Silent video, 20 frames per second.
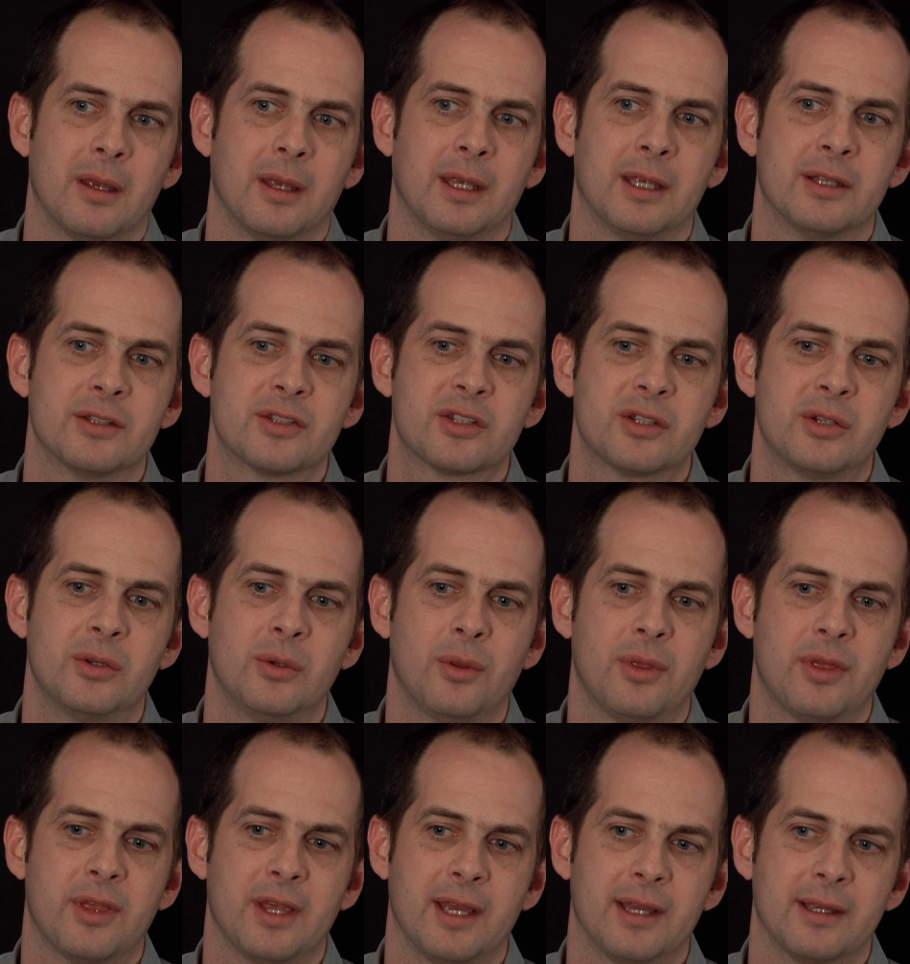is two
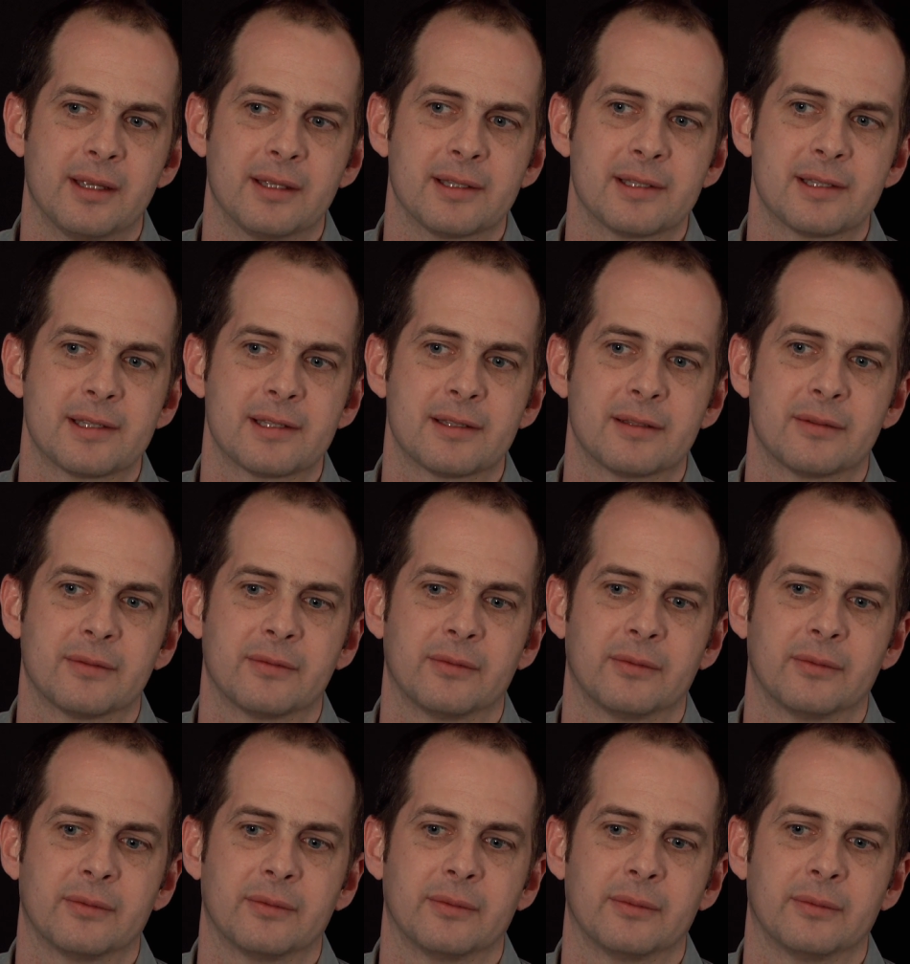things
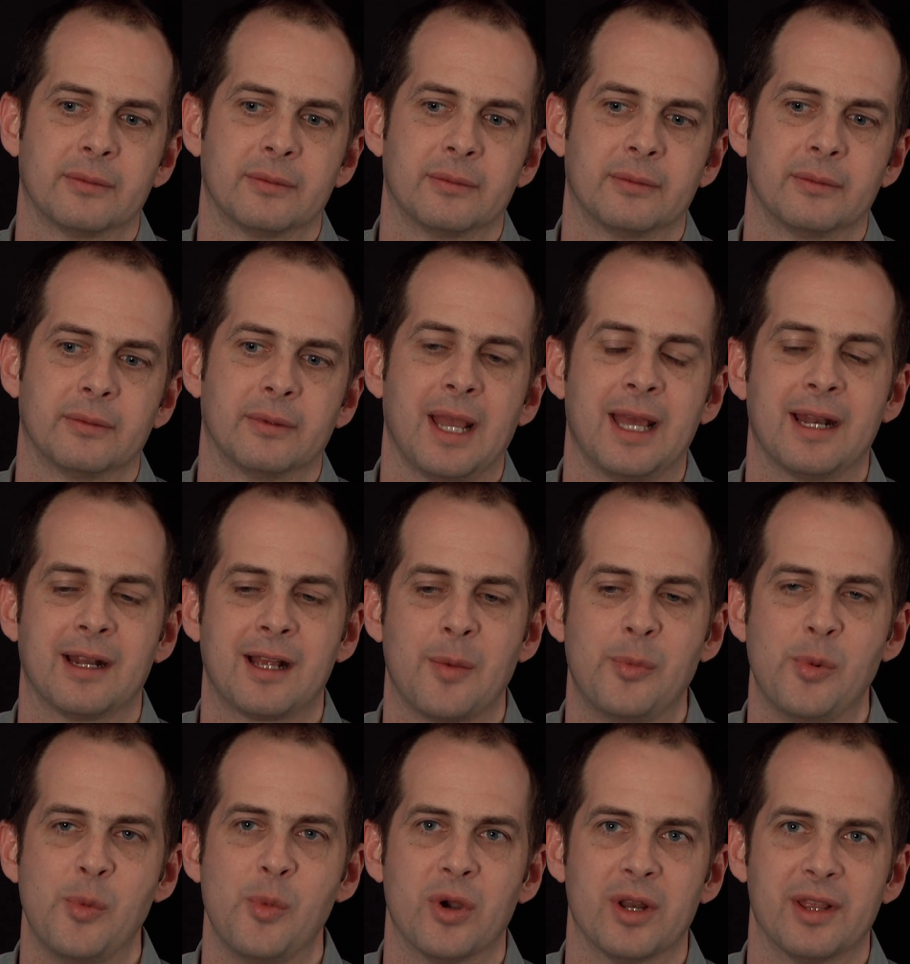and a
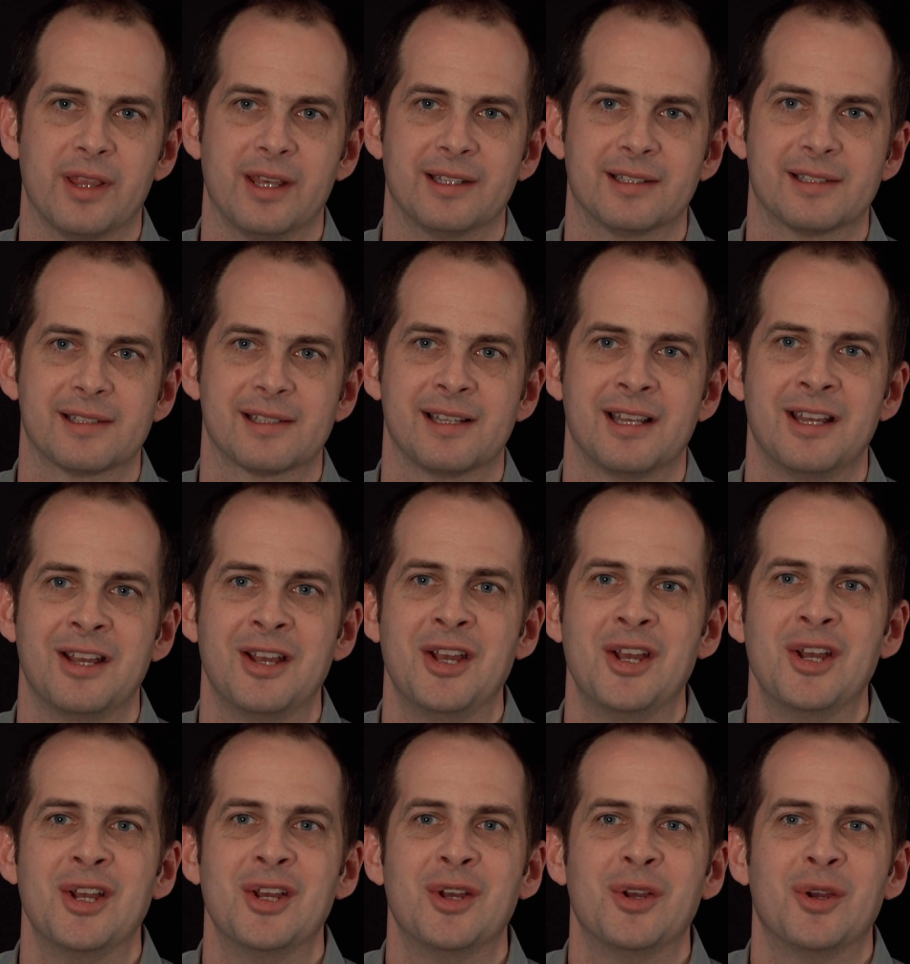couple more things.
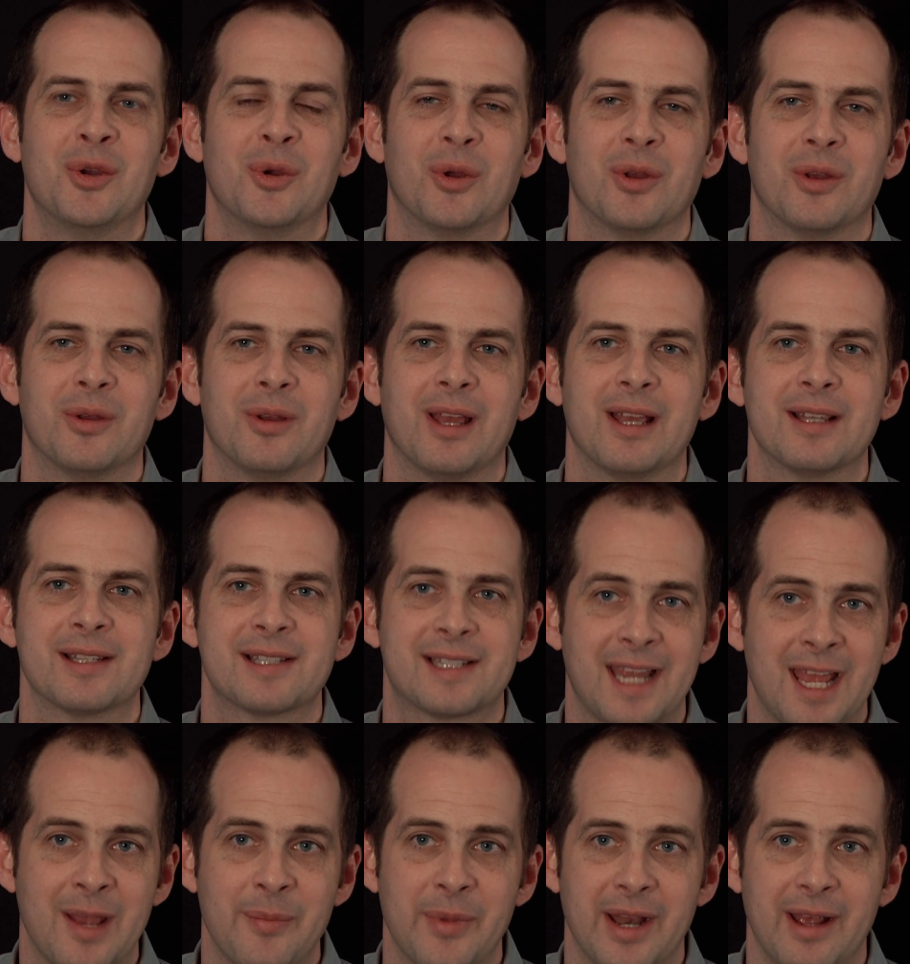
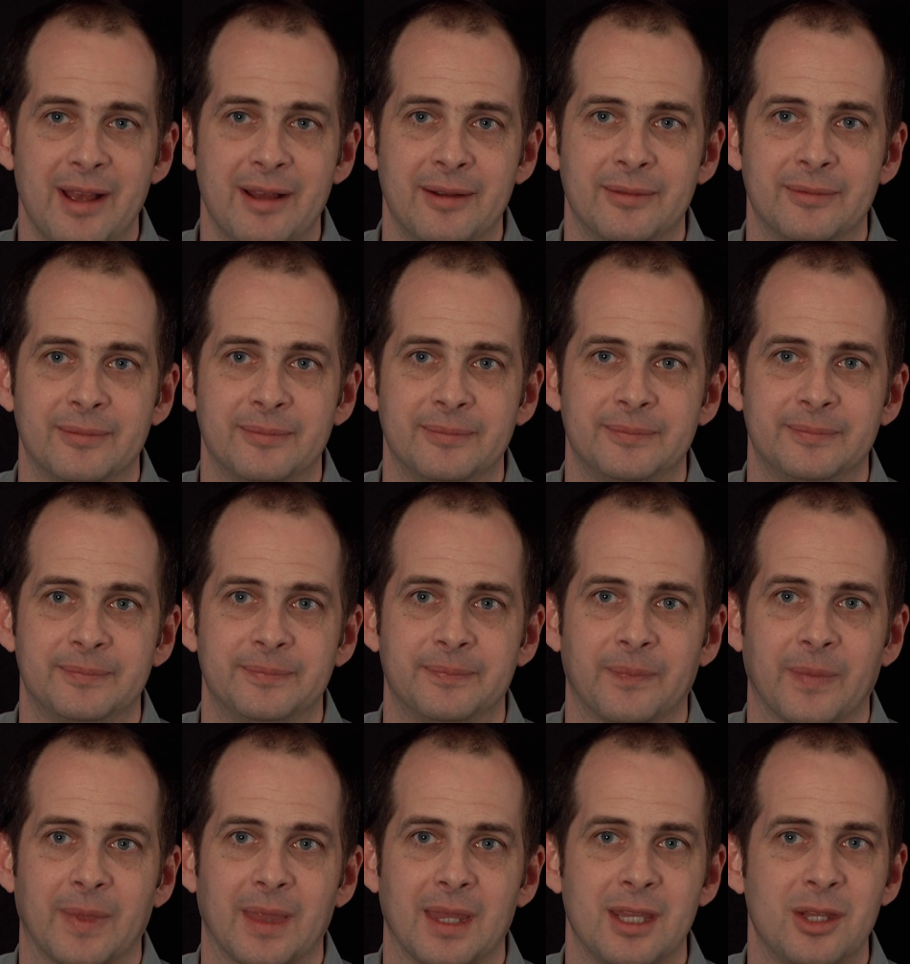Stamina.
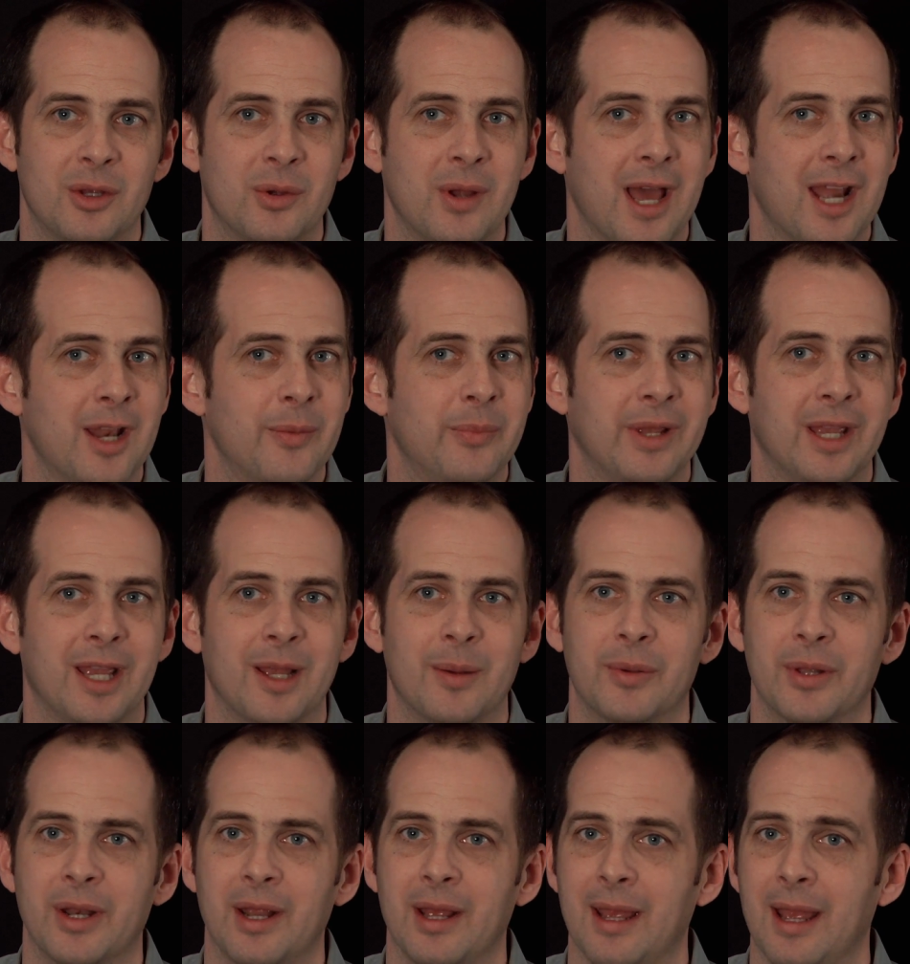You got to be
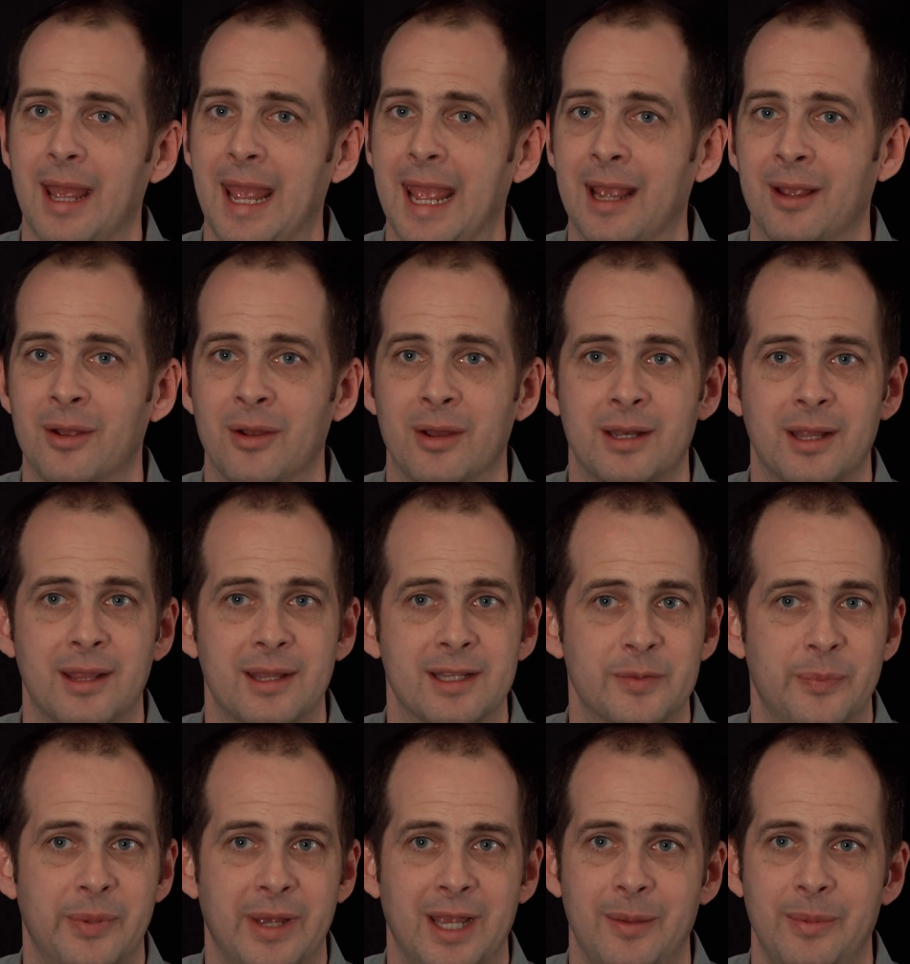able to hang on to
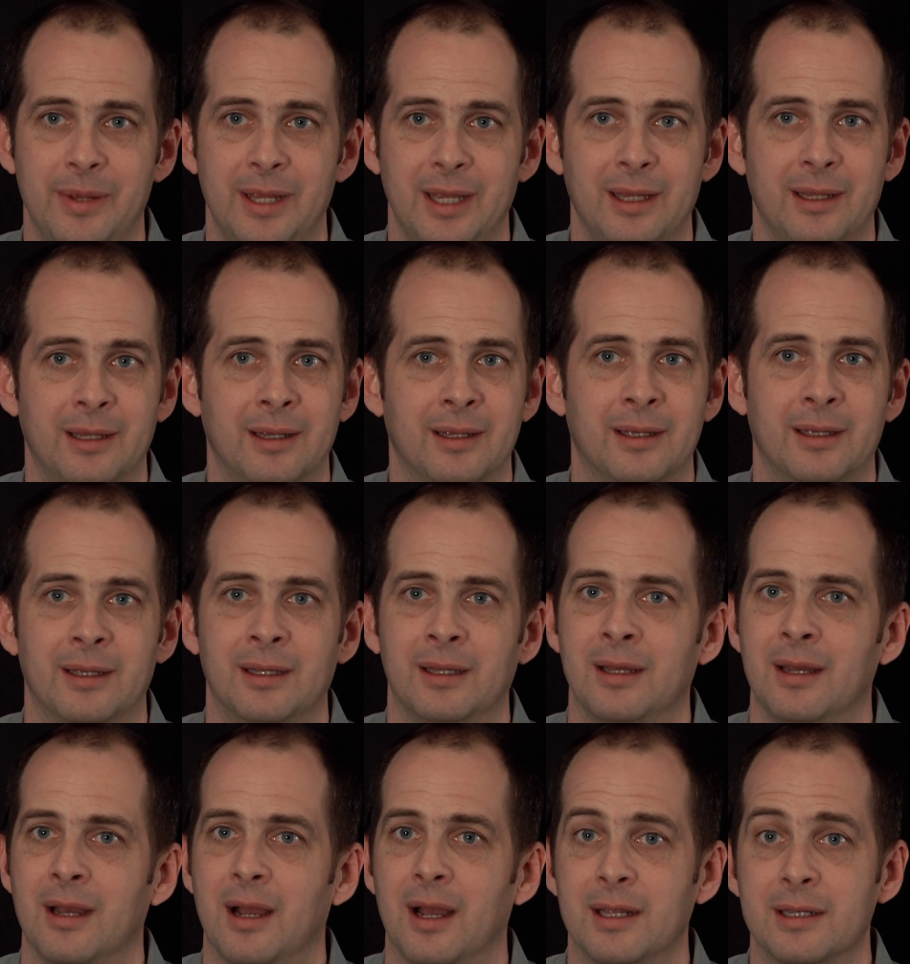this baby
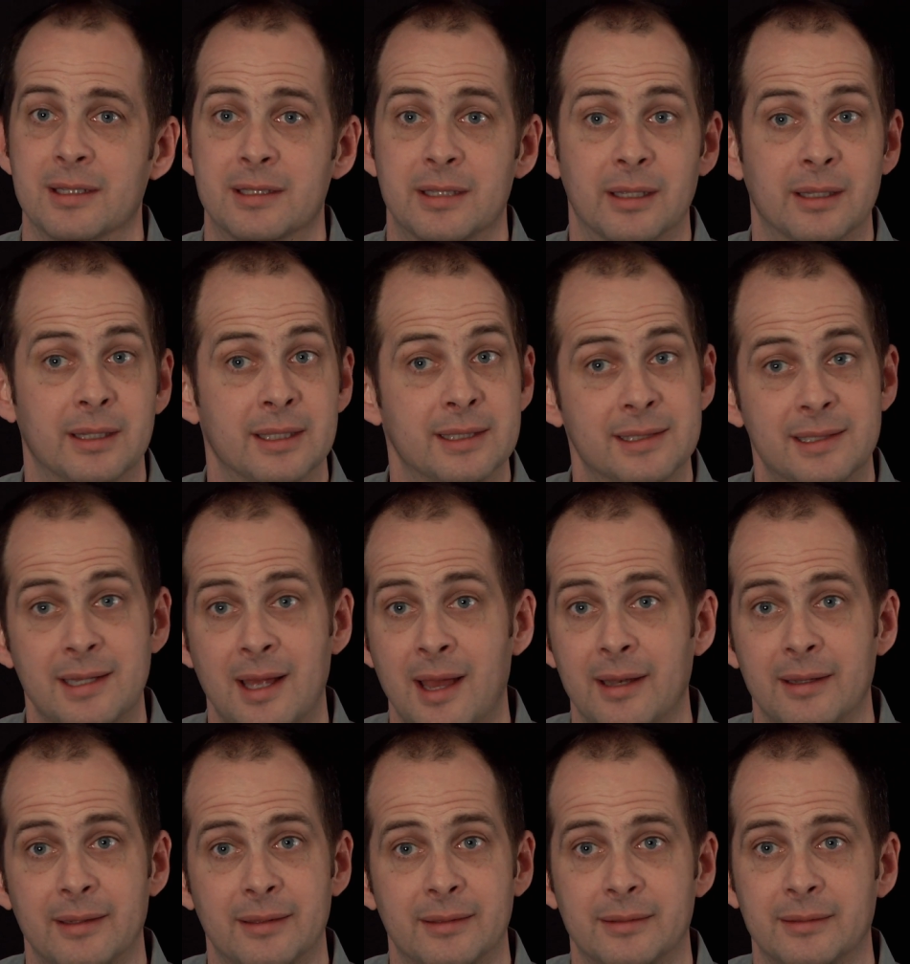until it's
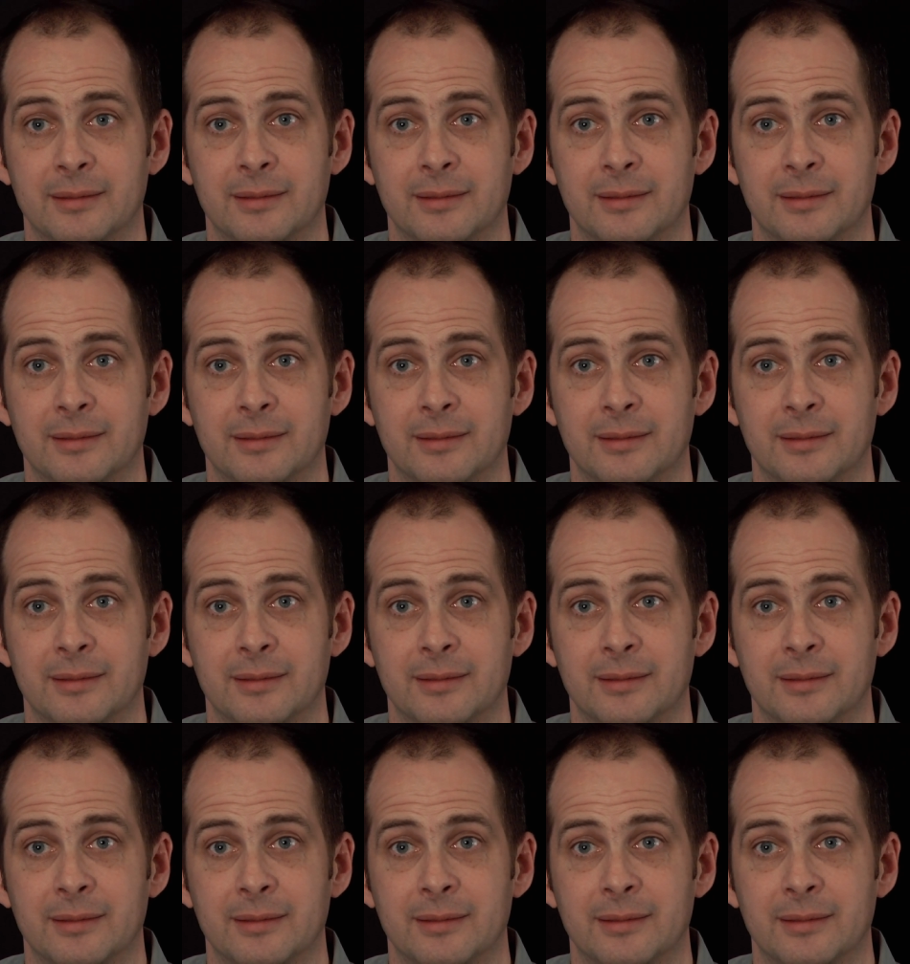done.